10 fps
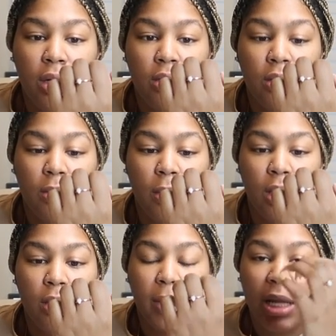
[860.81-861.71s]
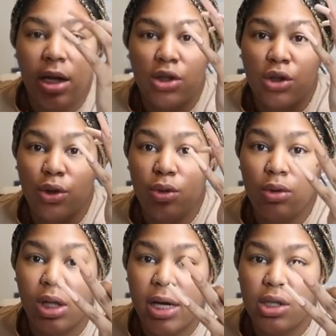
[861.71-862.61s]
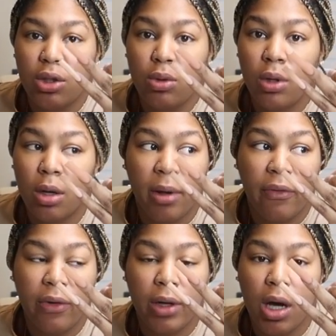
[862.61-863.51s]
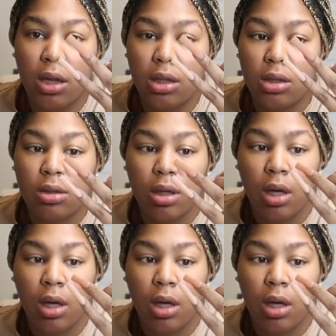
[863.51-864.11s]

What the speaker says: The last two are my favorite colors.